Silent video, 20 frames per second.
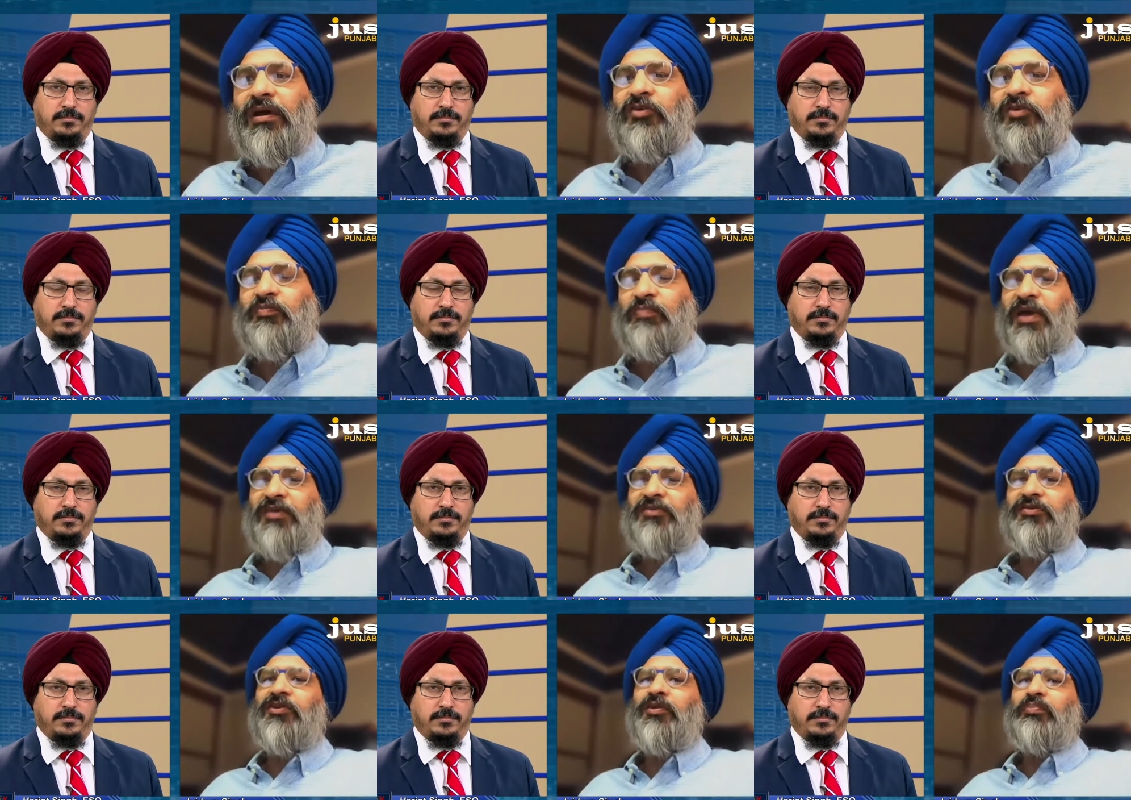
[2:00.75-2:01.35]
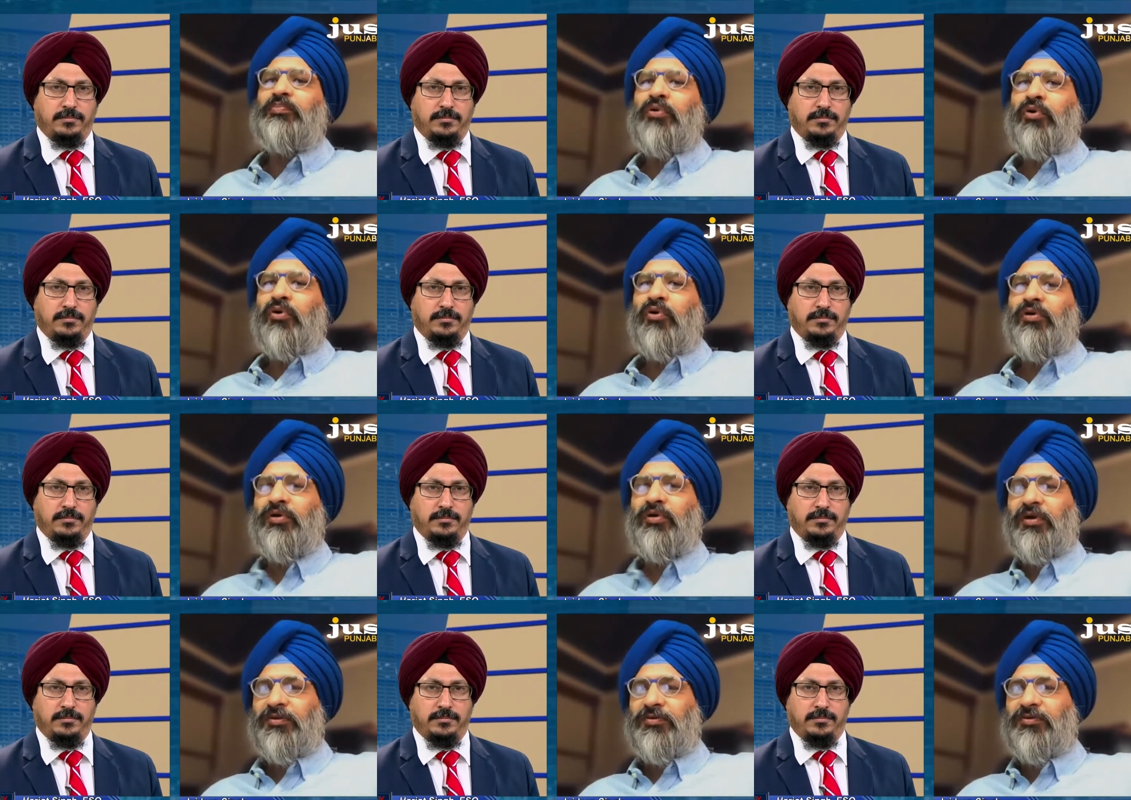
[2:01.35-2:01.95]
Speaker 1: especially the
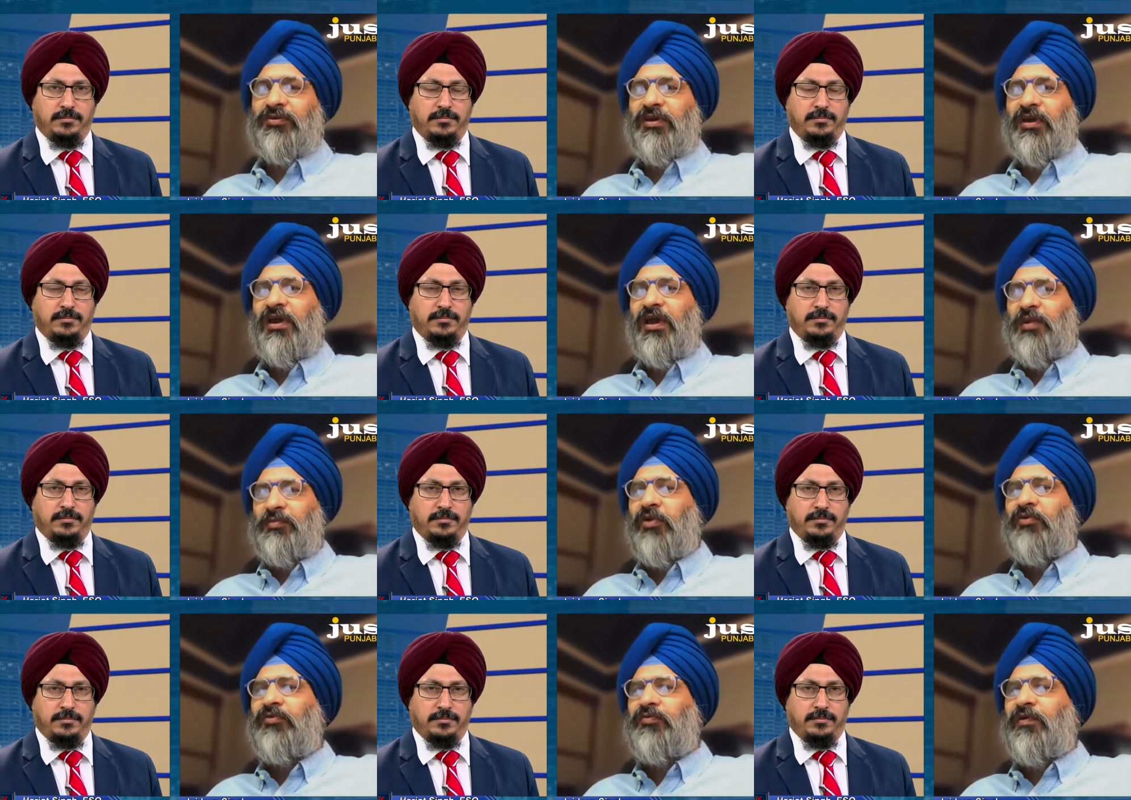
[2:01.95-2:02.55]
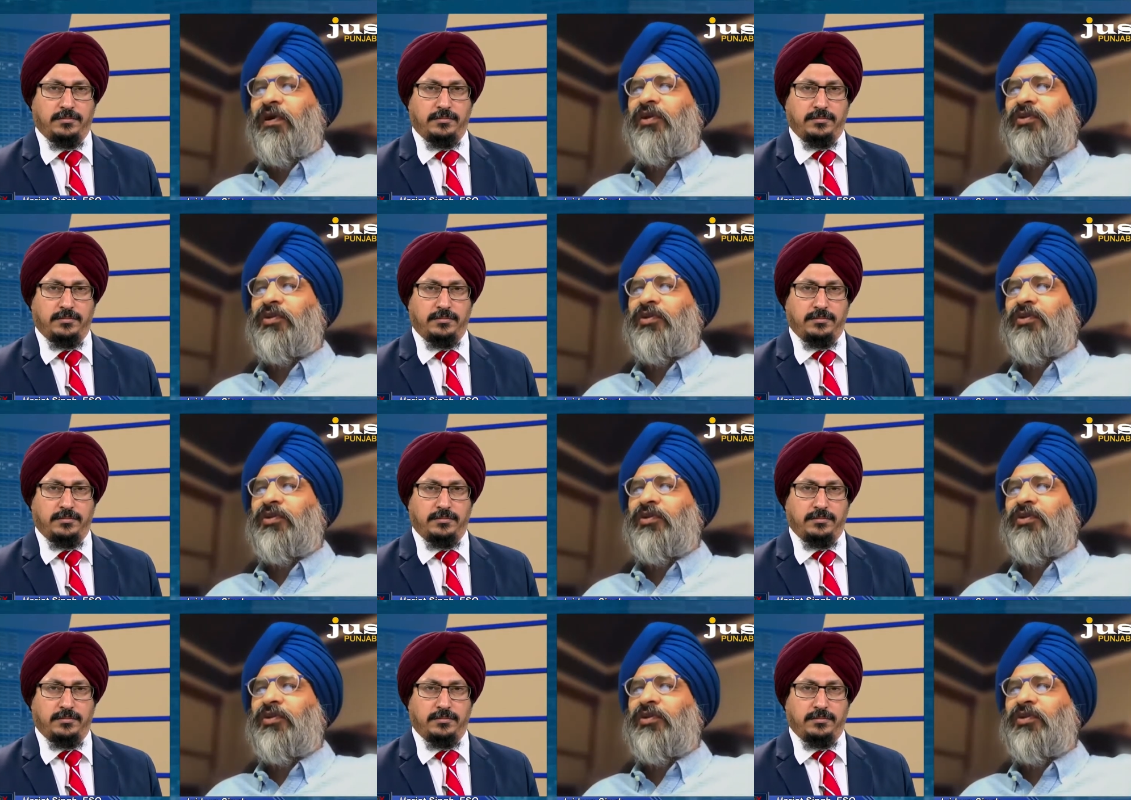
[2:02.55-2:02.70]
poorest and most